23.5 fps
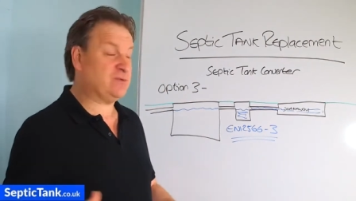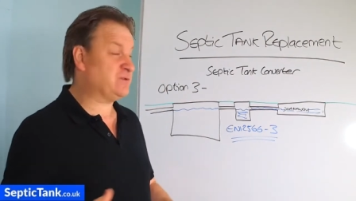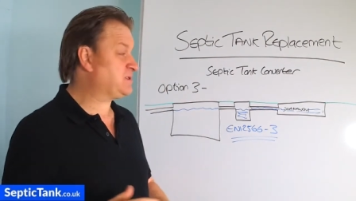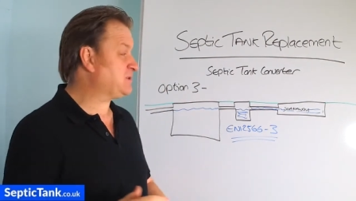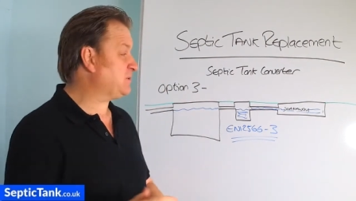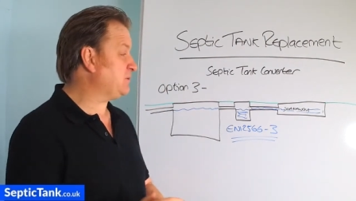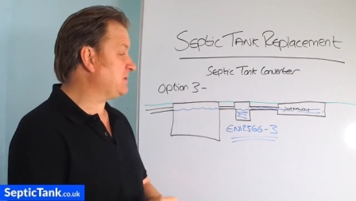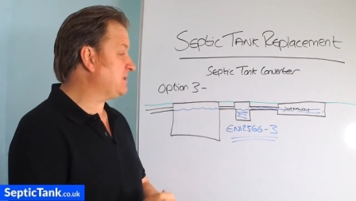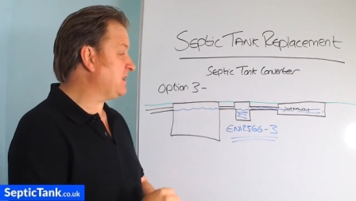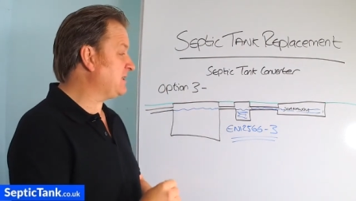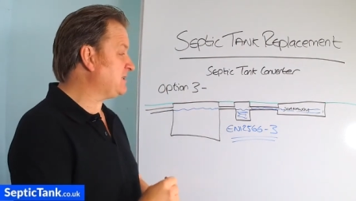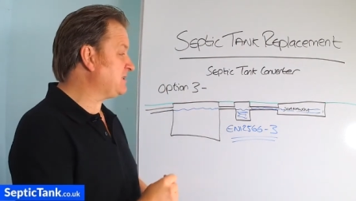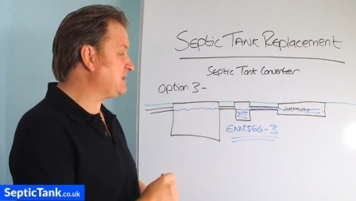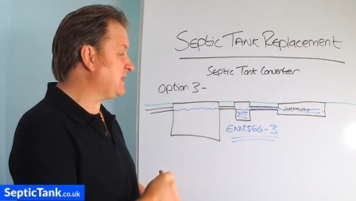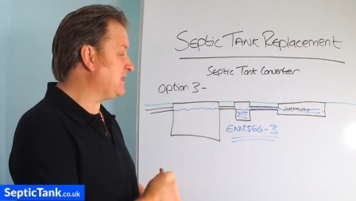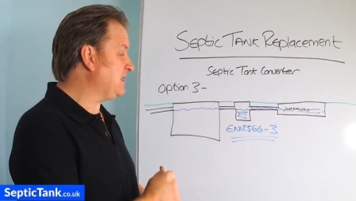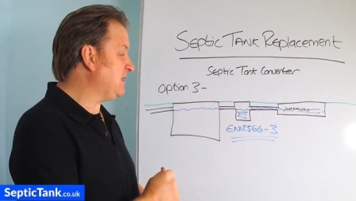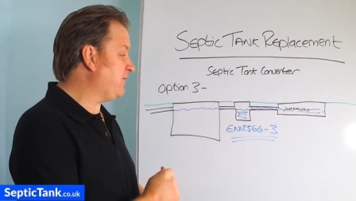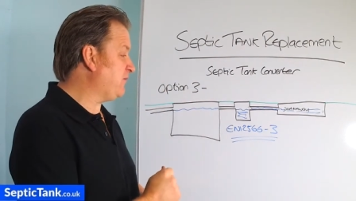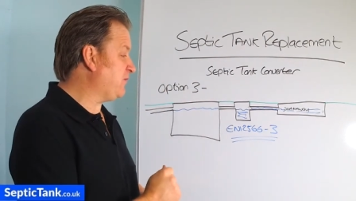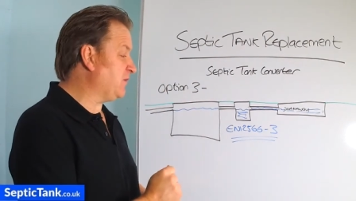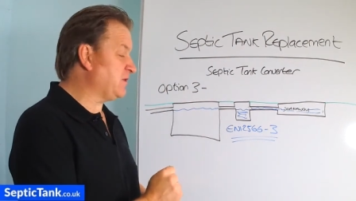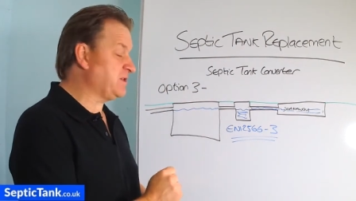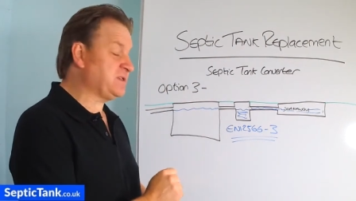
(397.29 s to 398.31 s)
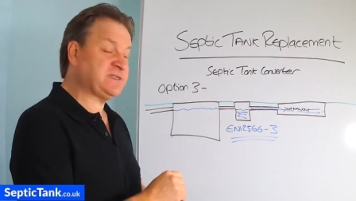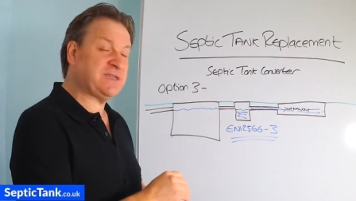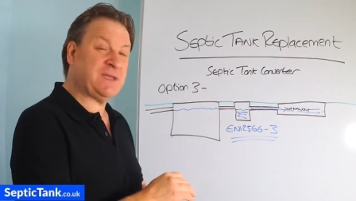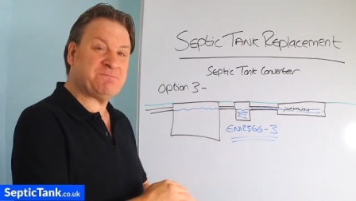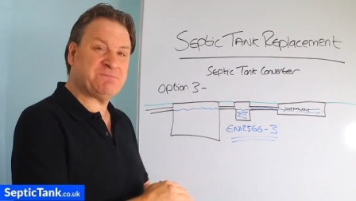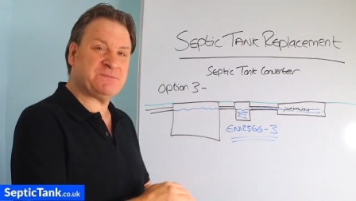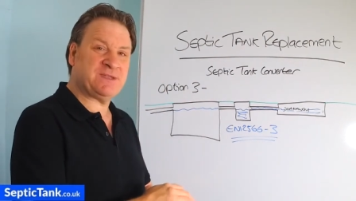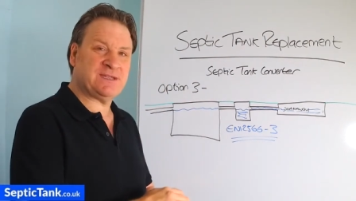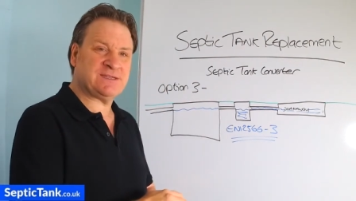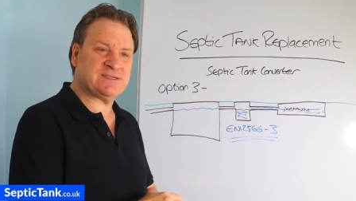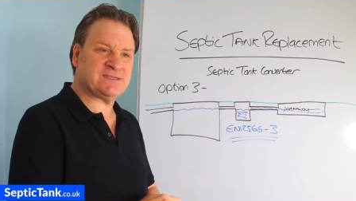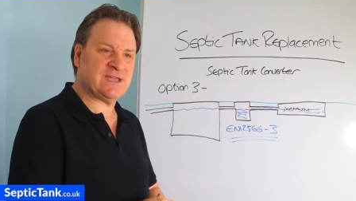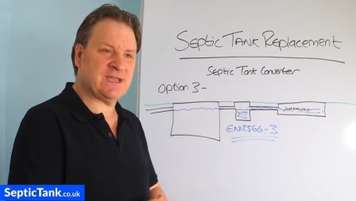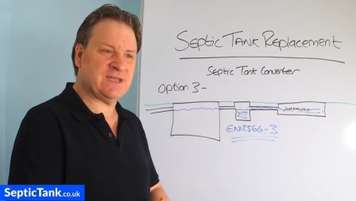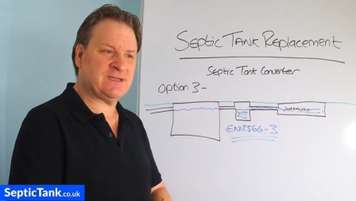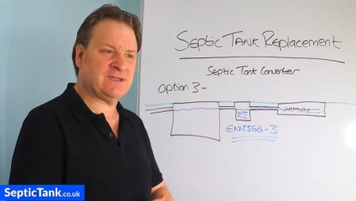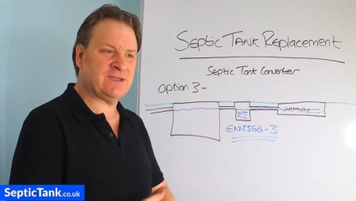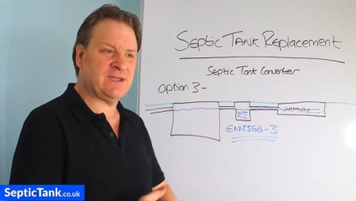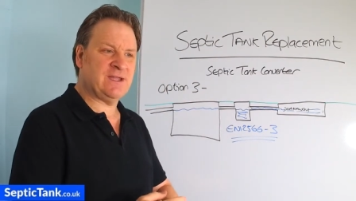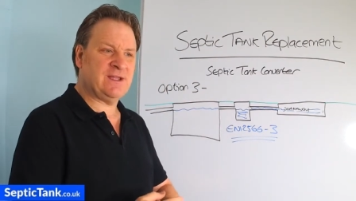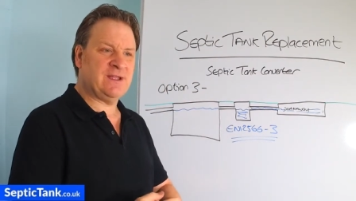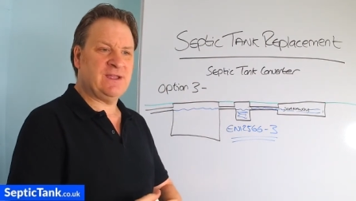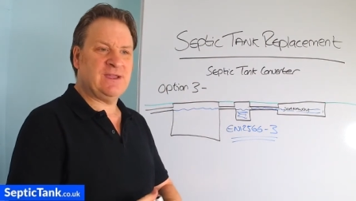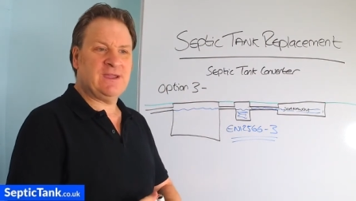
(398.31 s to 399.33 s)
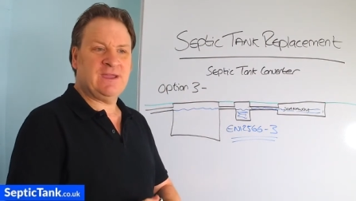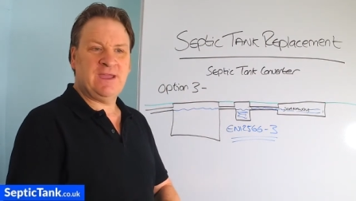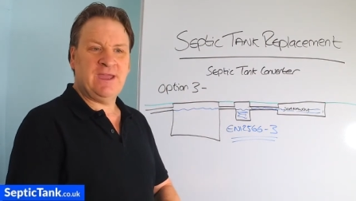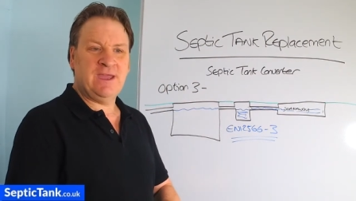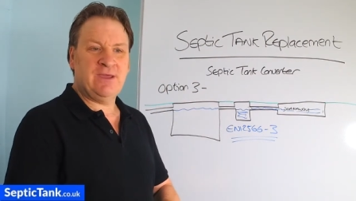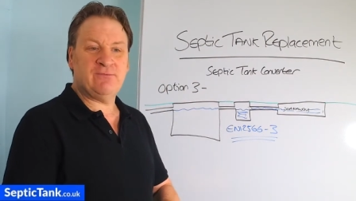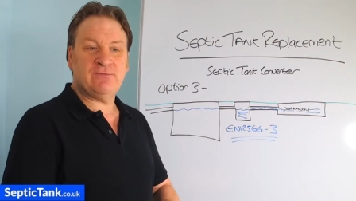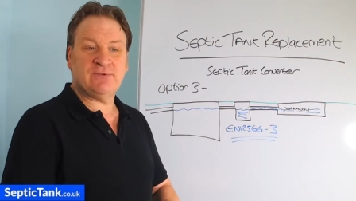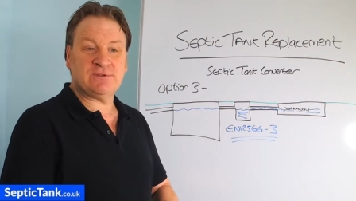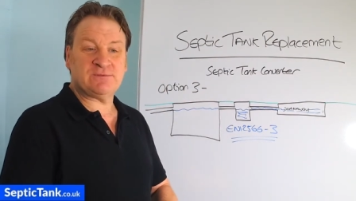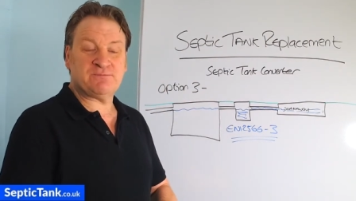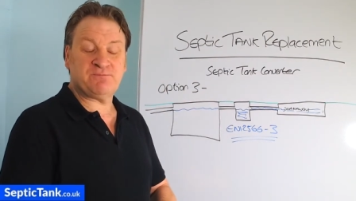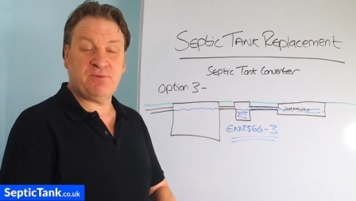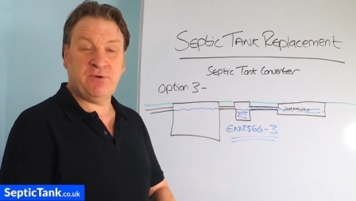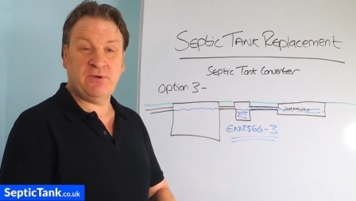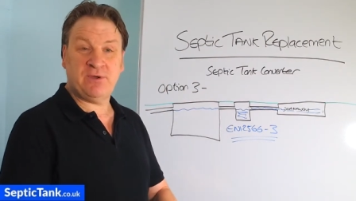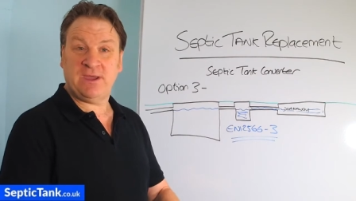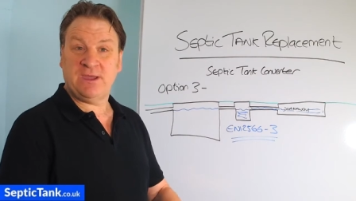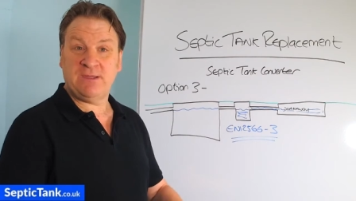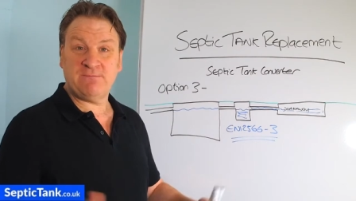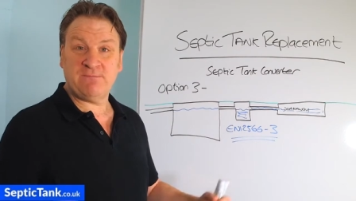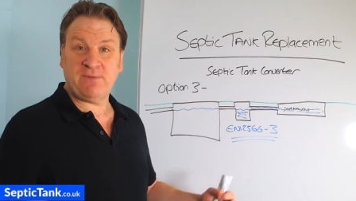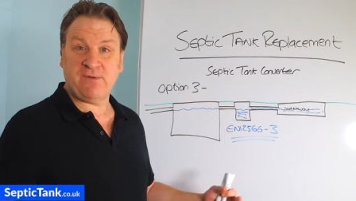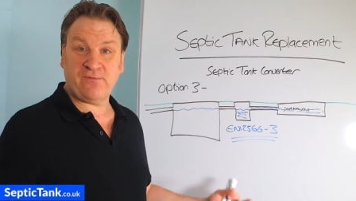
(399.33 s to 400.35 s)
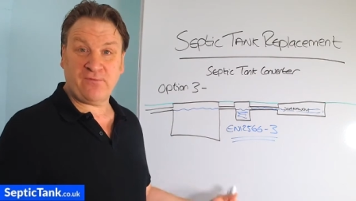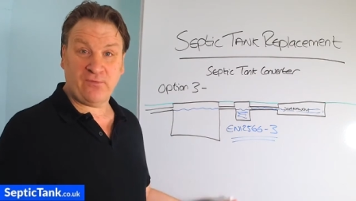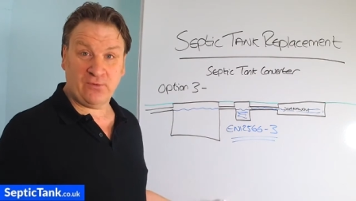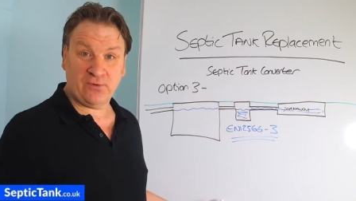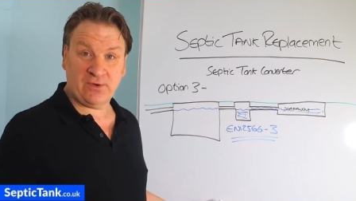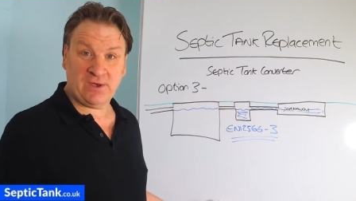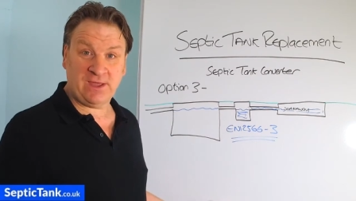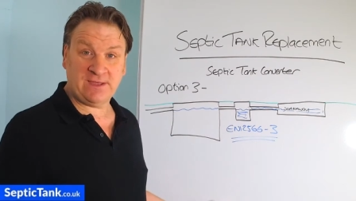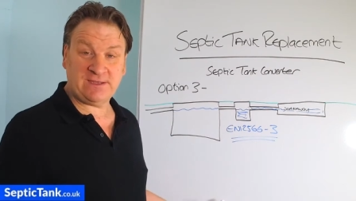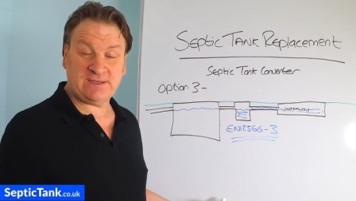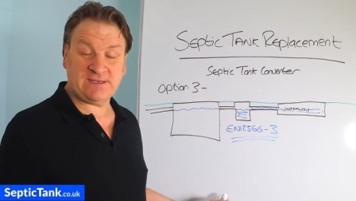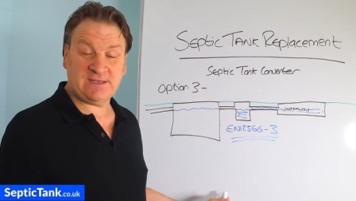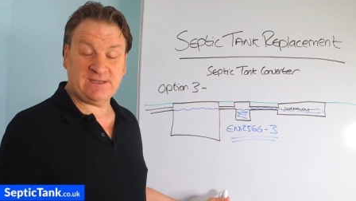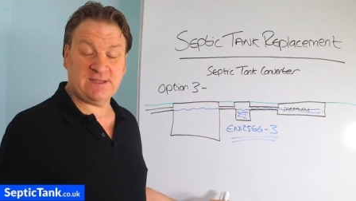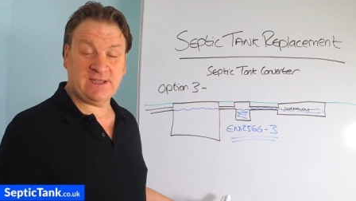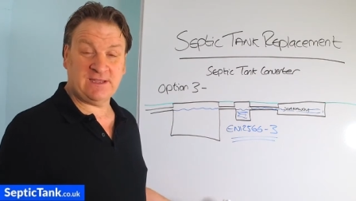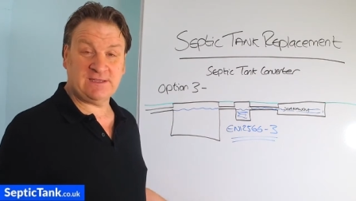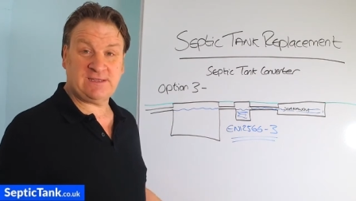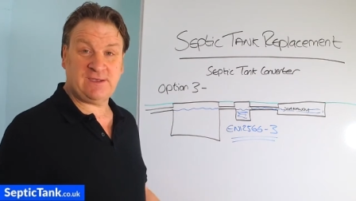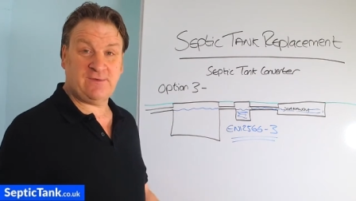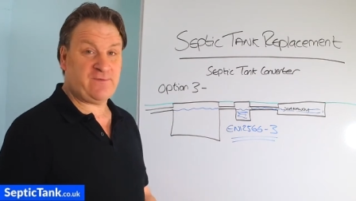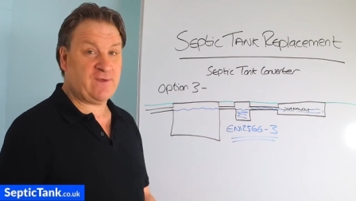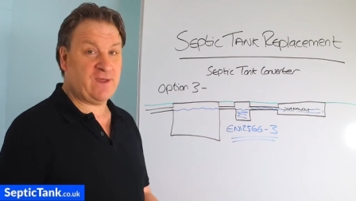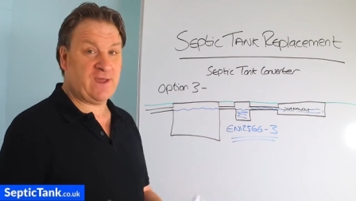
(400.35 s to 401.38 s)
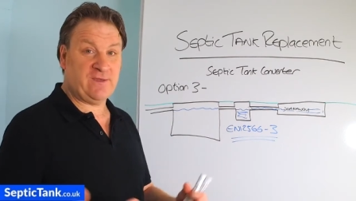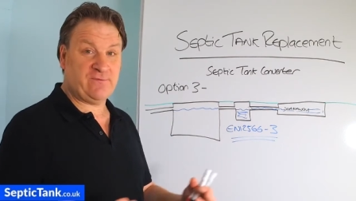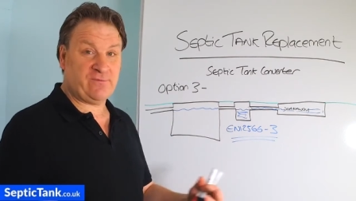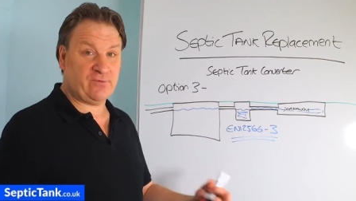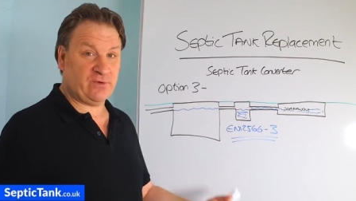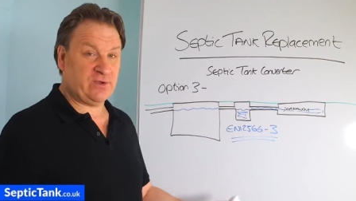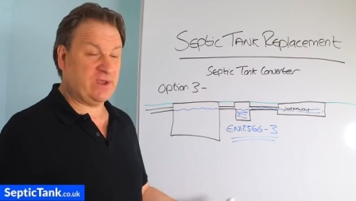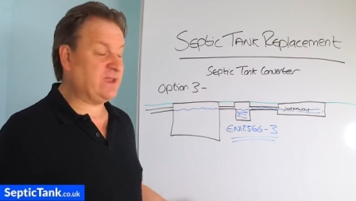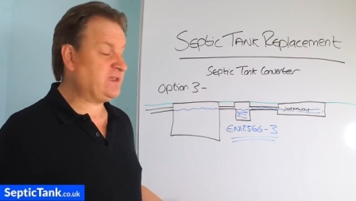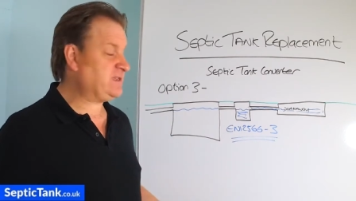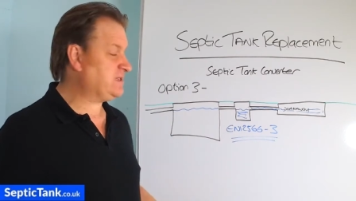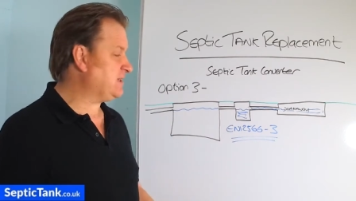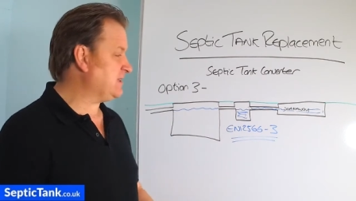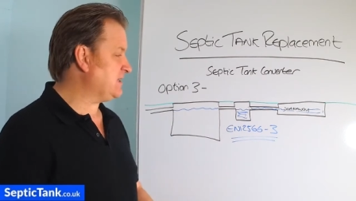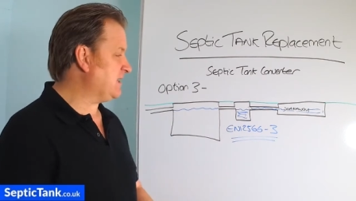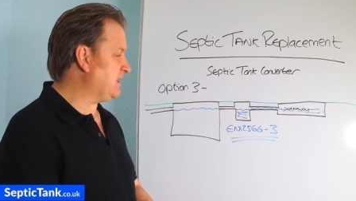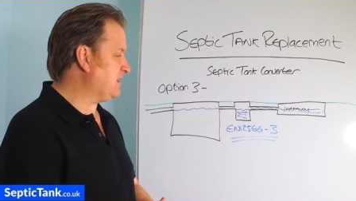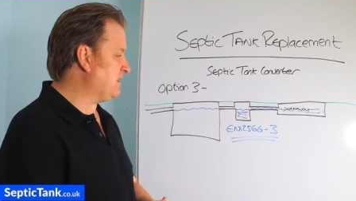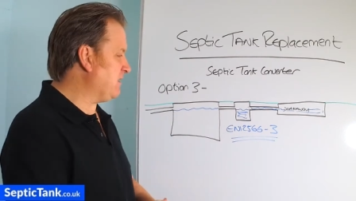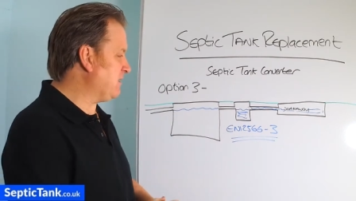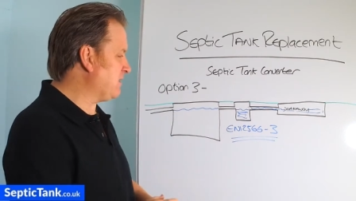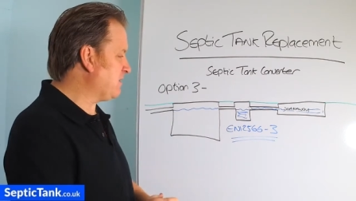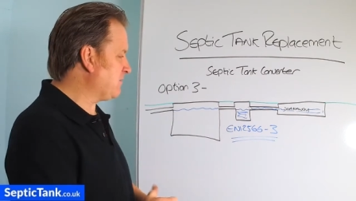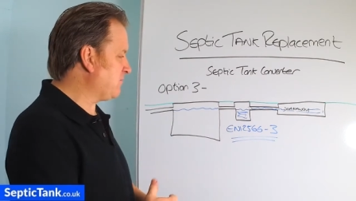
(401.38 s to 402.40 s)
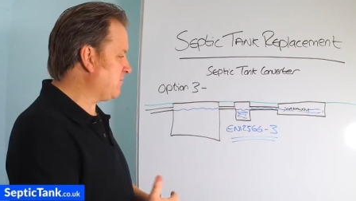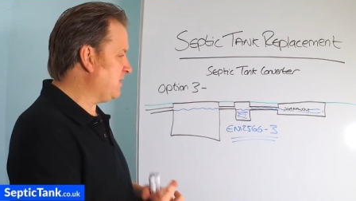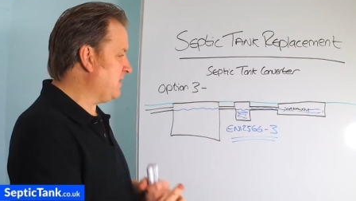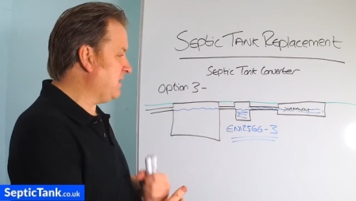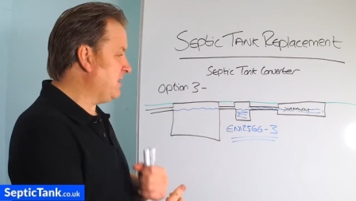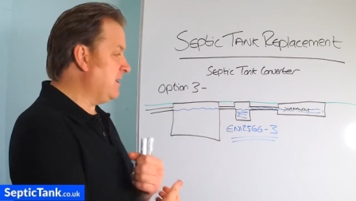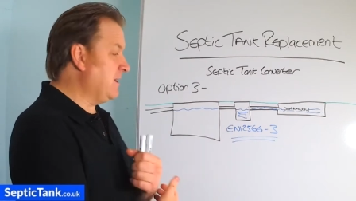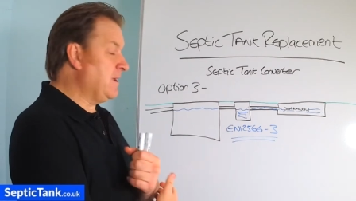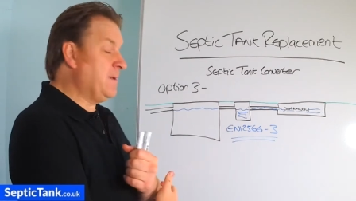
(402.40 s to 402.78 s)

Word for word: So let's say you've got a septic tank, it was put in before 1995 or 1983,